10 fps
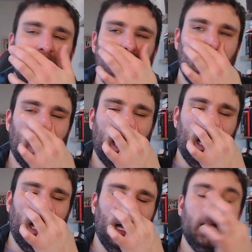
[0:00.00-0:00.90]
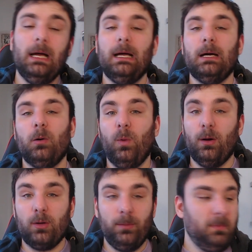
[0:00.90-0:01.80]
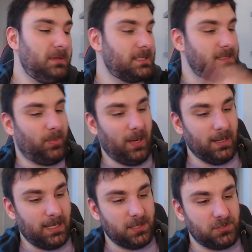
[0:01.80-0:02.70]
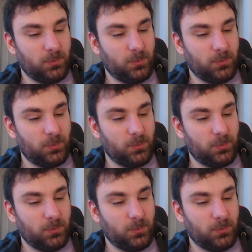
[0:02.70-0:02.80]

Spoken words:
Welcome. This is a podcast